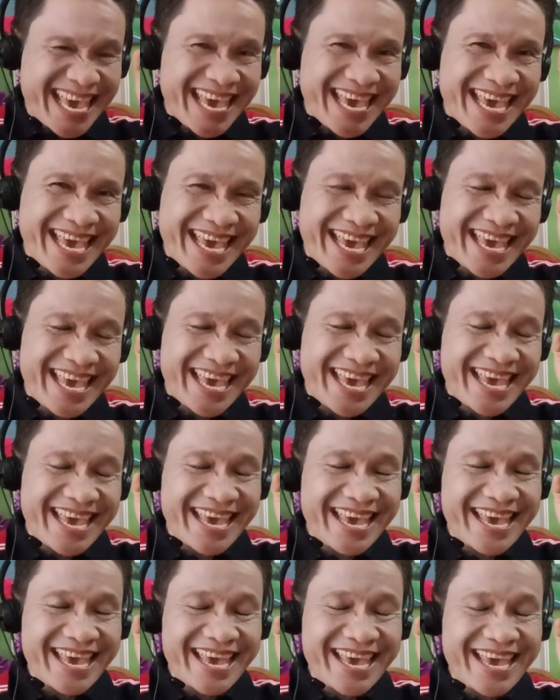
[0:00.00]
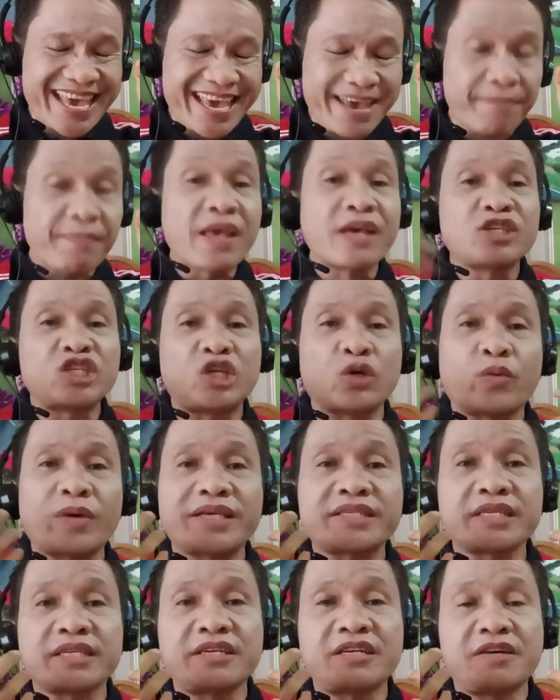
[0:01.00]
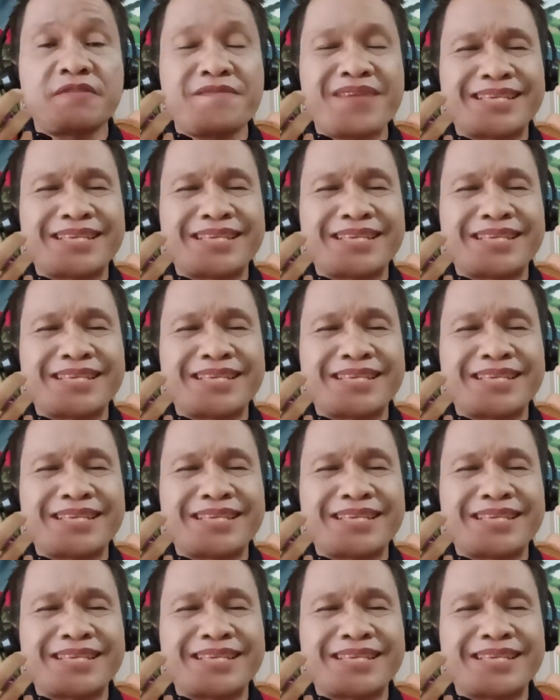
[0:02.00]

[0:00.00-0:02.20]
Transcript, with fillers: keep. She was in